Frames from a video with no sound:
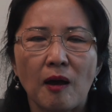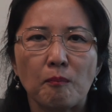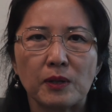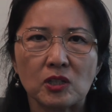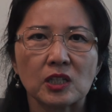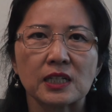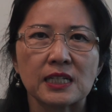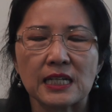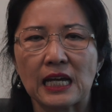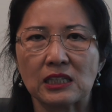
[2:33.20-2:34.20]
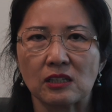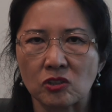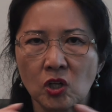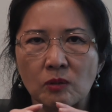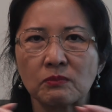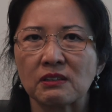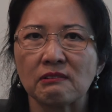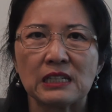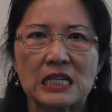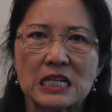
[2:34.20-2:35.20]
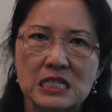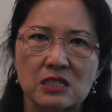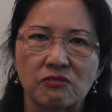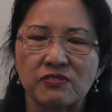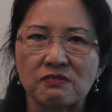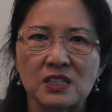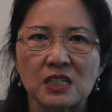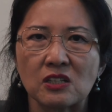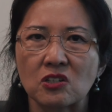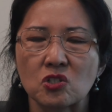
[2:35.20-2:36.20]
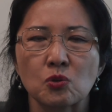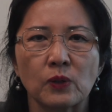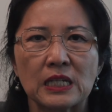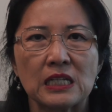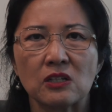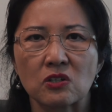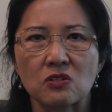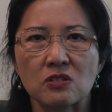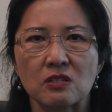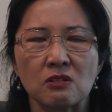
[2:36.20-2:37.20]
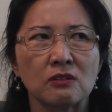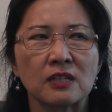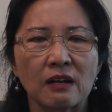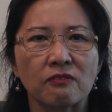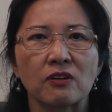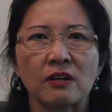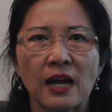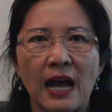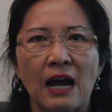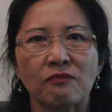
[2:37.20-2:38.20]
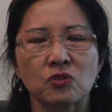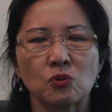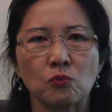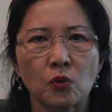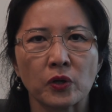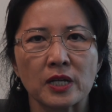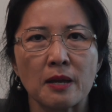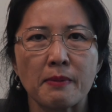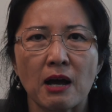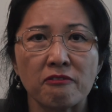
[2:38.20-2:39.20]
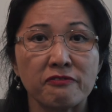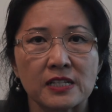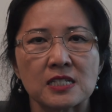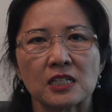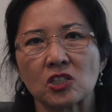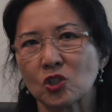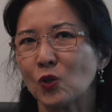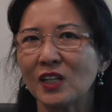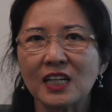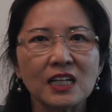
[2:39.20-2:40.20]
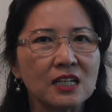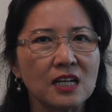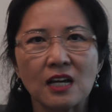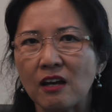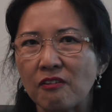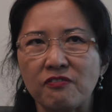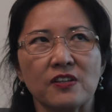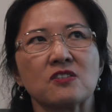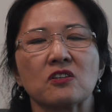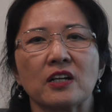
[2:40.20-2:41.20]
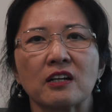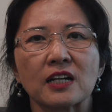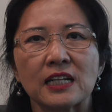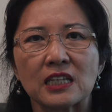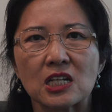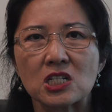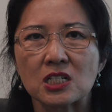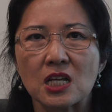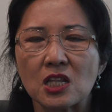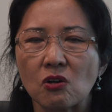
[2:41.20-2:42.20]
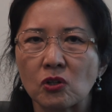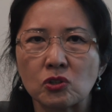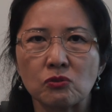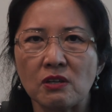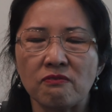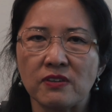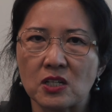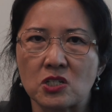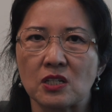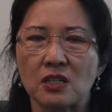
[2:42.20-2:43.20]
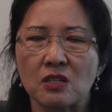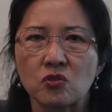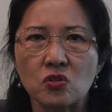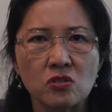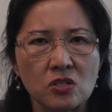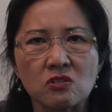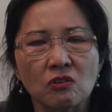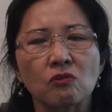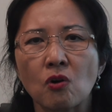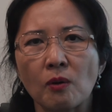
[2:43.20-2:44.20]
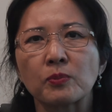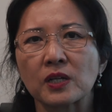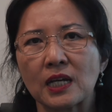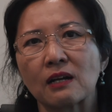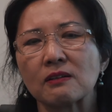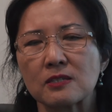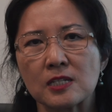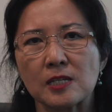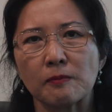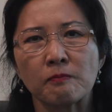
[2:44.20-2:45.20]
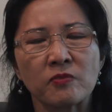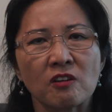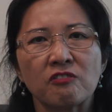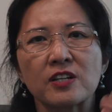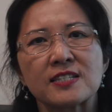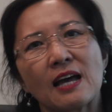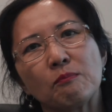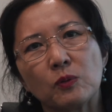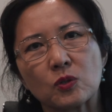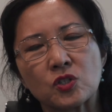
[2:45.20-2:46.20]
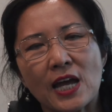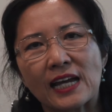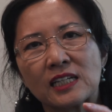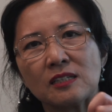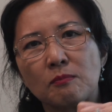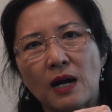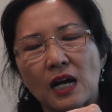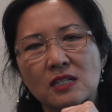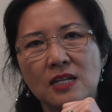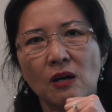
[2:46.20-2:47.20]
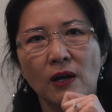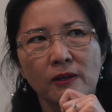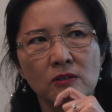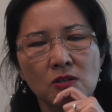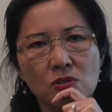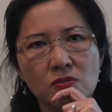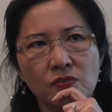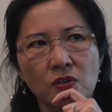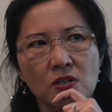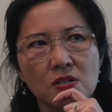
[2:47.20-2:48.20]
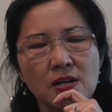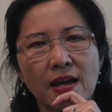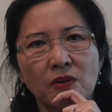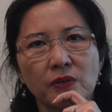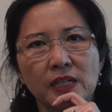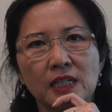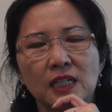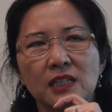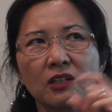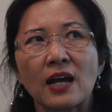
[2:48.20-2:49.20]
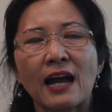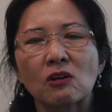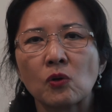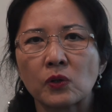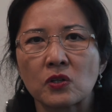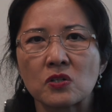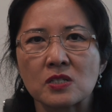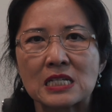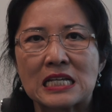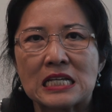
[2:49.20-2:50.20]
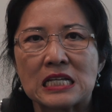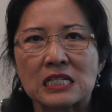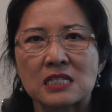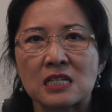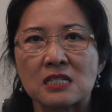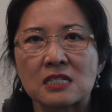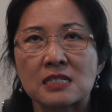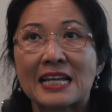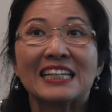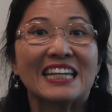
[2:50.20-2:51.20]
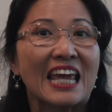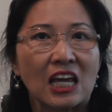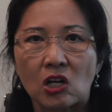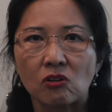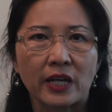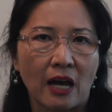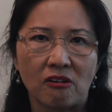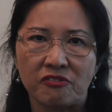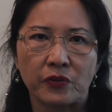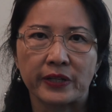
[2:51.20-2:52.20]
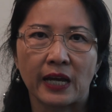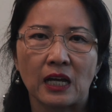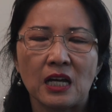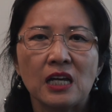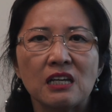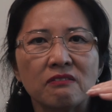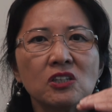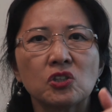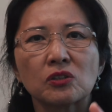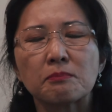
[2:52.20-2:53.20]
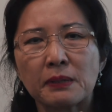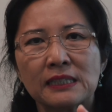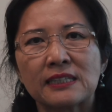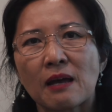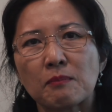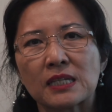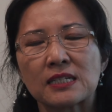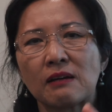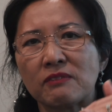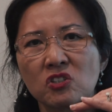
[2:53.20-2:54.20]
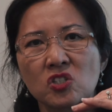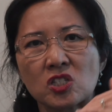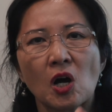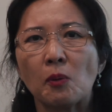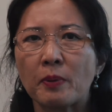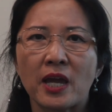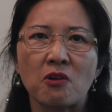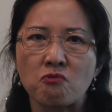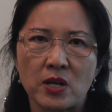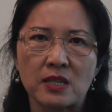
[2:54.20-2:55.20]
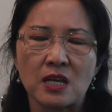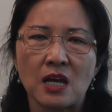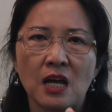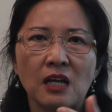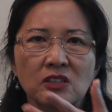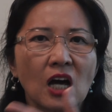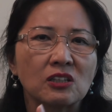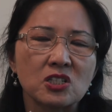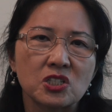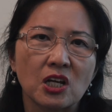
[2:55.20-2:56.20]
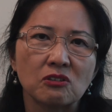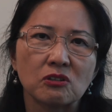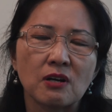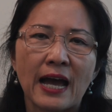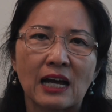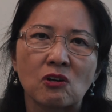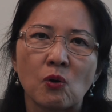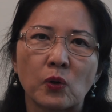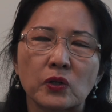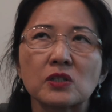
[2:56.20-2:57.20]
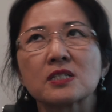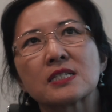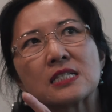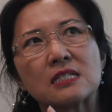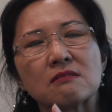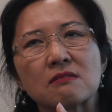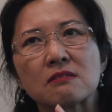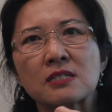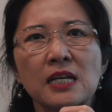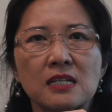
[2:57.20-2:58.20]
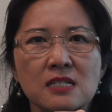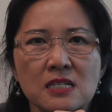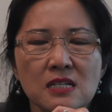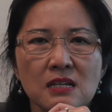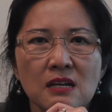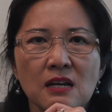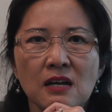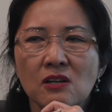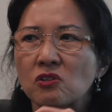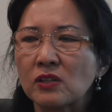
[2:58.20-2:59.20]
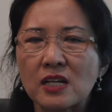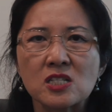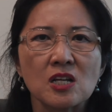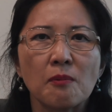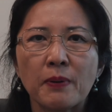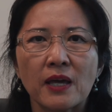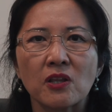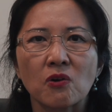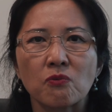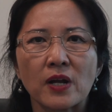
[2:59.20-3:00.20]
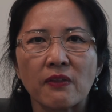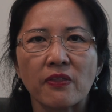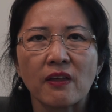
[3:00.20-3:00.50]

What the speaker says: But you're looking at the term of the lease. They're 15 years, 20 years. You never have to worry about fixing the toilet, fix their air condition, or do eviction. These are corporate guarantee. For example, Jack in the Box that I closed for Eric, their headquarters is in San Diego, California. Even during pandemic time, they're still paying rent. Dollar General headquarters in Tennessee. So they still pay their rent.